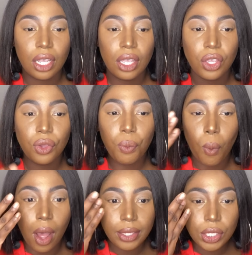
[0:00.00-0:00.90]
you
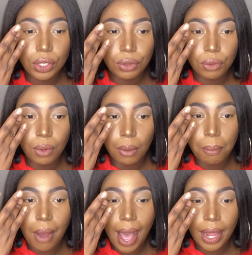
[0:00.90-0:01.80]
want to
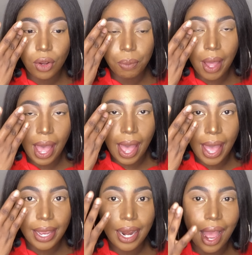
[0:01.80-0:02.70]
model
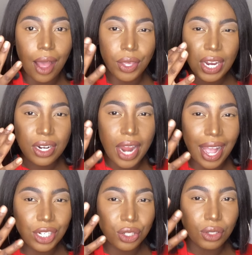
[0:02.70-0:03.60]
behind how your
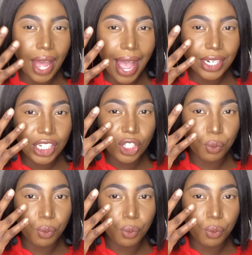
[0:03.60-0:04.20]
natural lashes,